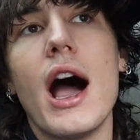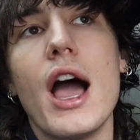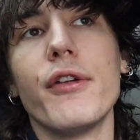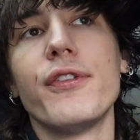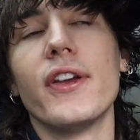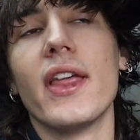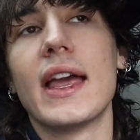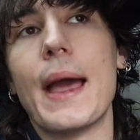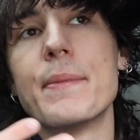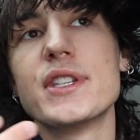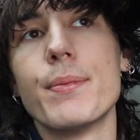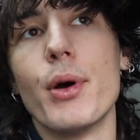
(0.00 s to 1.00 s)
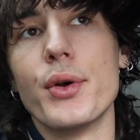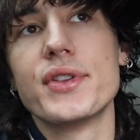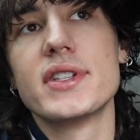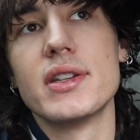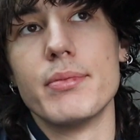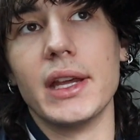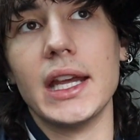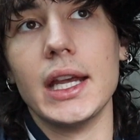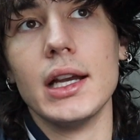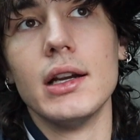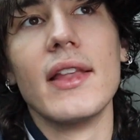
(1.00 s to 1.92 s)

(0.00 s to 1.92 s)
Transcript: I feel like I'm supposed to be.